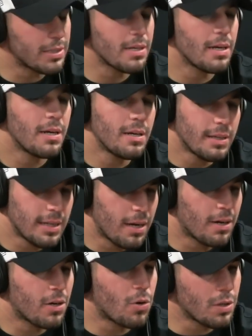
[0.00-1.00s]
know, because, yeah,
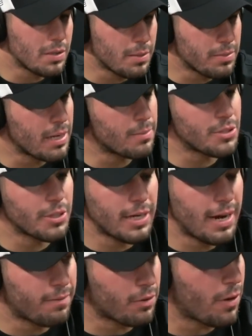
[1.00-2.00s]
of course, sometimes you're
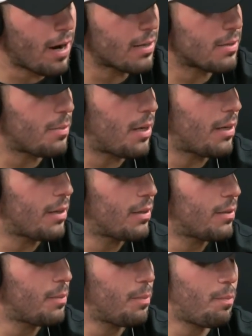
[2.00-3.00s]
going to have to crack somebody.
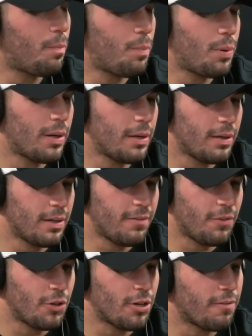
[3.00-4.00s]
But
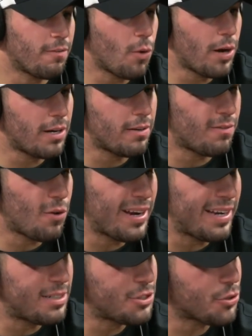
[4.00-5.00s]
if you could avoid
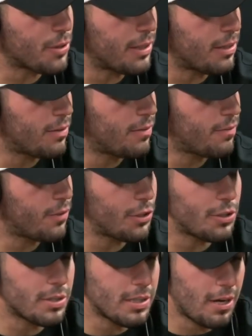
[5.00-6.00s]
injury for
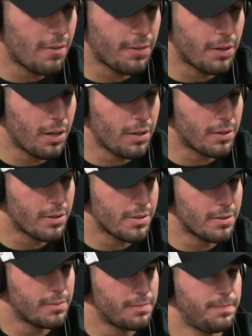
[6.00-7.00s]
yourself and
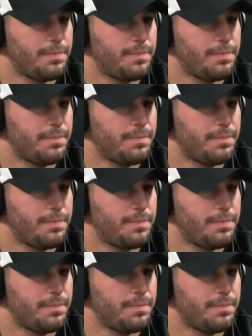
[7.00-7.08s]
others,